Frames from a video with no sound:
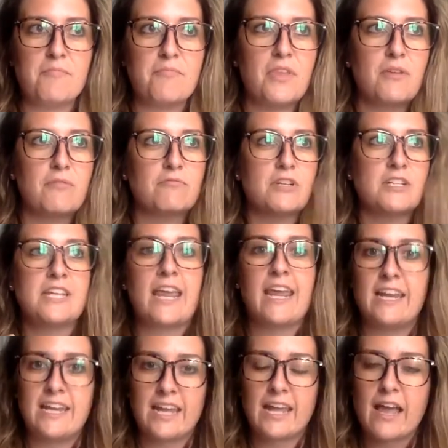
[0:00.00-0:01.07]

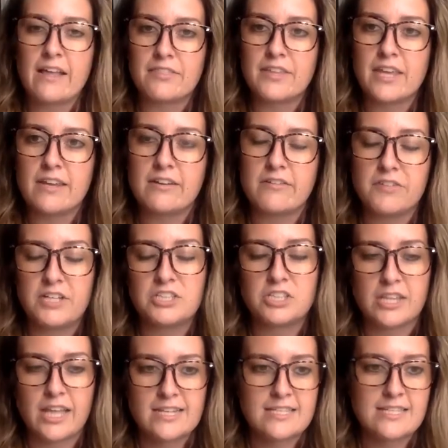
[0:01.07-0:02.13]
retaining at the end of each
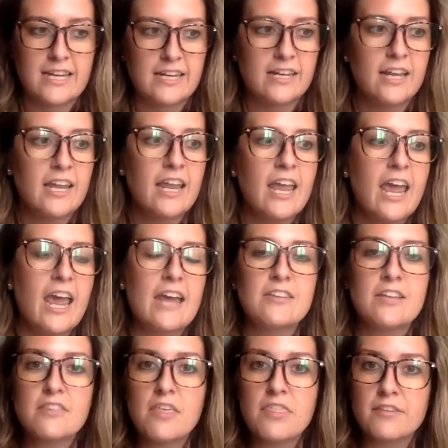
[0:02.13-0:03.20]
lesson. And
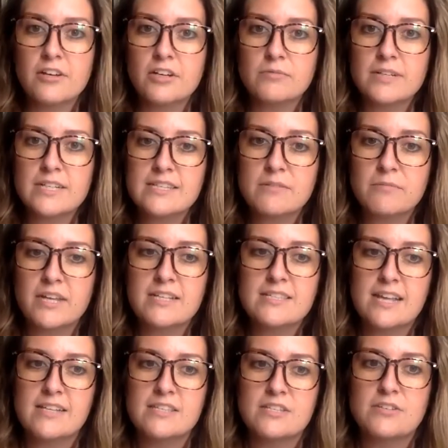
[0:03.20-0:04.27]
then the third reason we
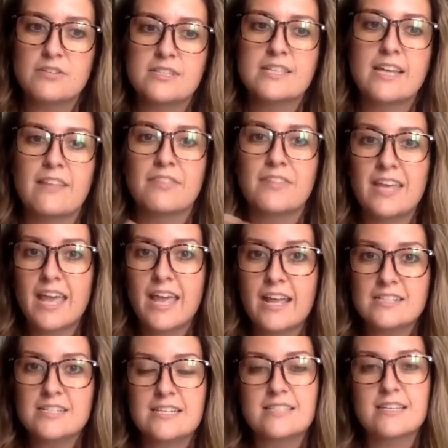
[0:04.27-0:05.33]
assess students at the
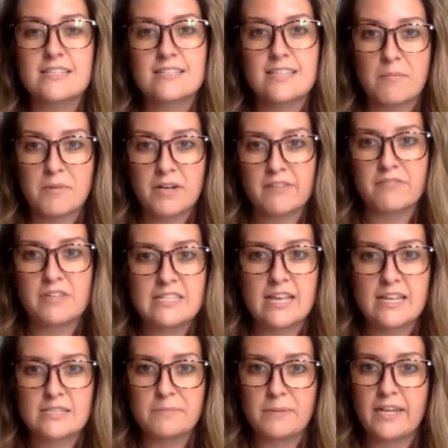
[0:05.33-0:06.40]
end is a summative
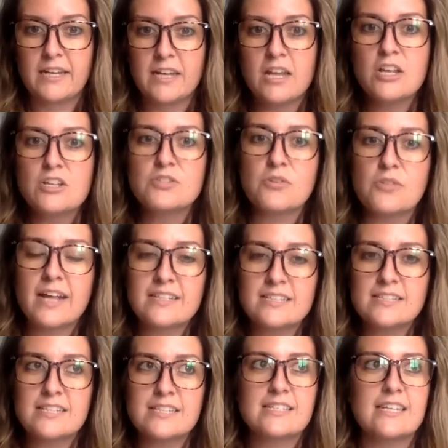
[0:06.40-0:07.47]
assessment. So that's
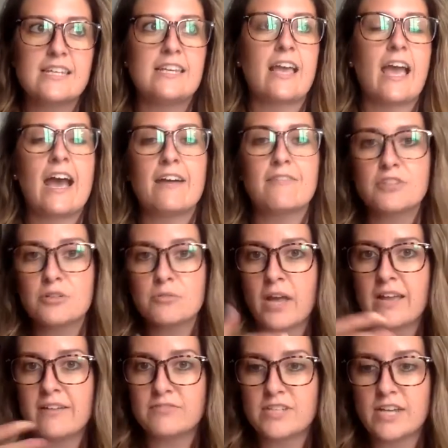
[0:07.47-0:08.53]
to see, after
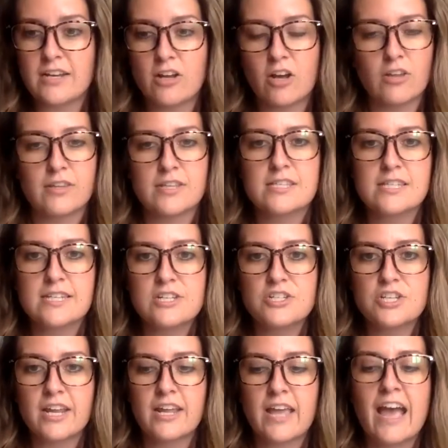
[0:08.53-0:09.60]
I've done all this
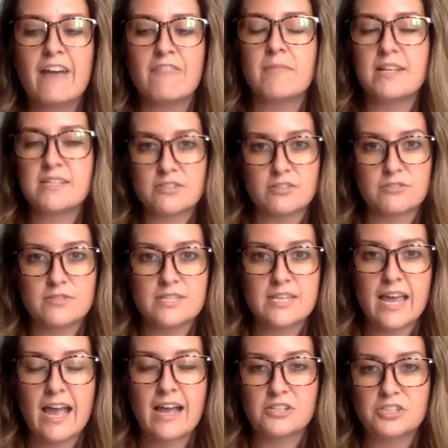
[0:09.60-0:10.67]
teaching, have my students
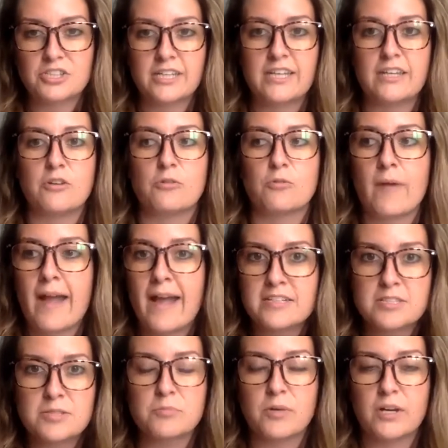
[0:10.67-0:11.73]
actually
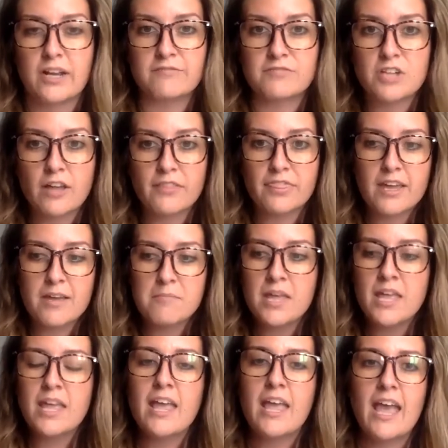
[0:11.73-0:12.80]
grasped what I've taught them,
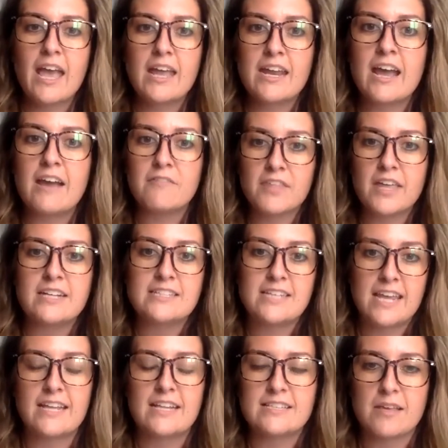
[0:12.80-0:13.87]
and have they
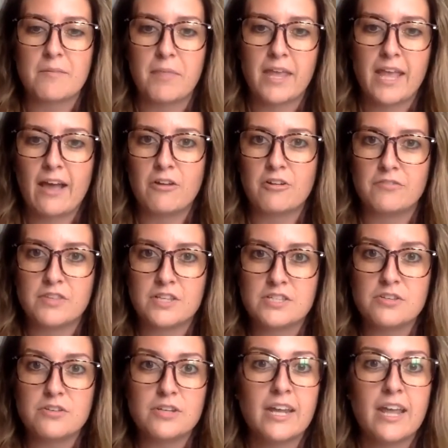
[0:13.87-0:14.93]
taken something out of this
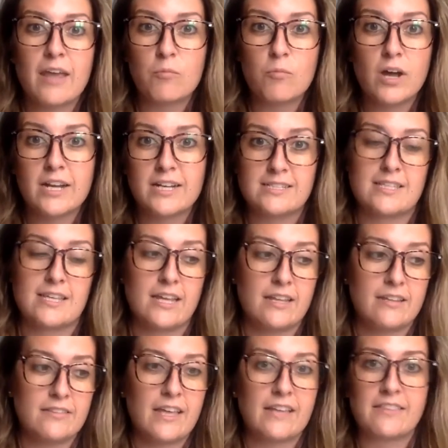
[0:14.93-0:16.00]
unit, and what is it
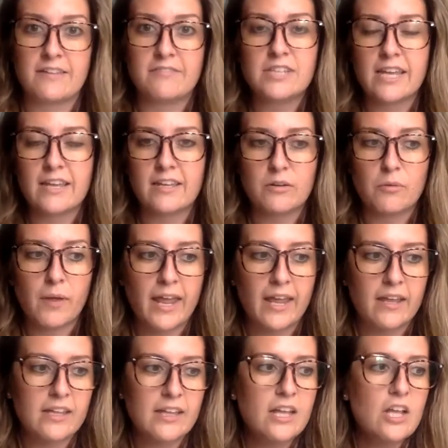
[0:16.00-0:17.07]
that they've taken away.
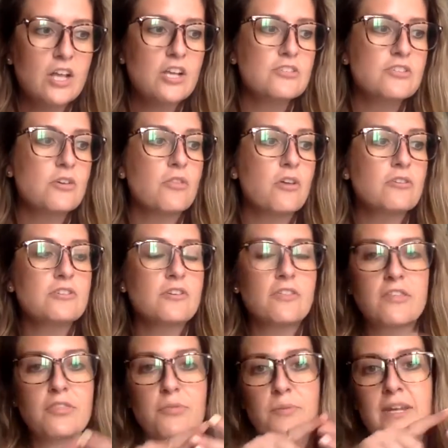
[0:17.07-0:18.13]
So those are
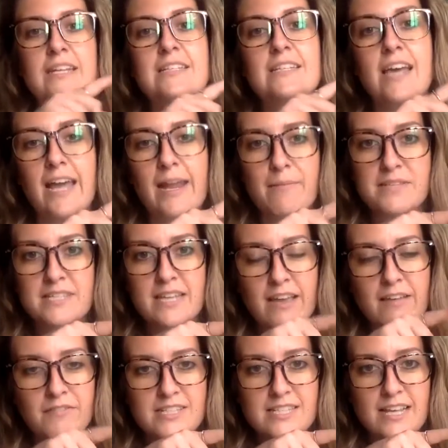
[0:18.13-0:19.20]
the three types
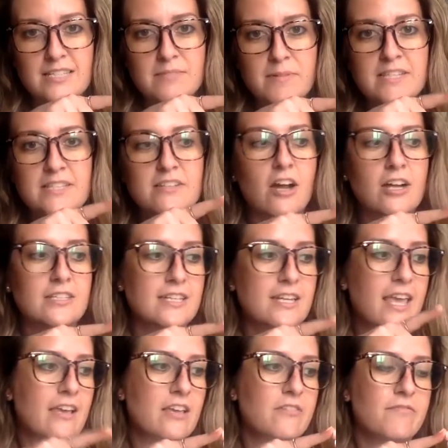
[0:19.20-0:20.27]
of assessments, not to
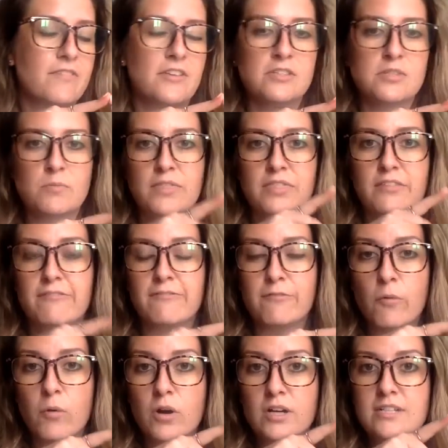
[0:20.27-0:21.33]
get confused with the
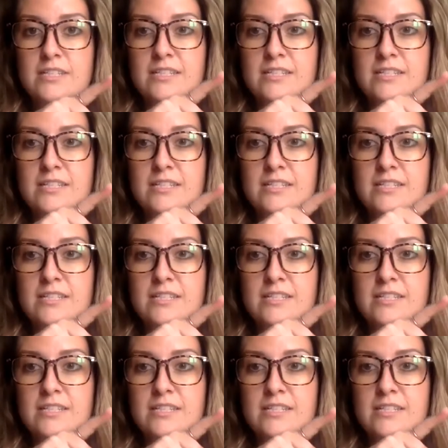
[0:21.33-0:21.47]
four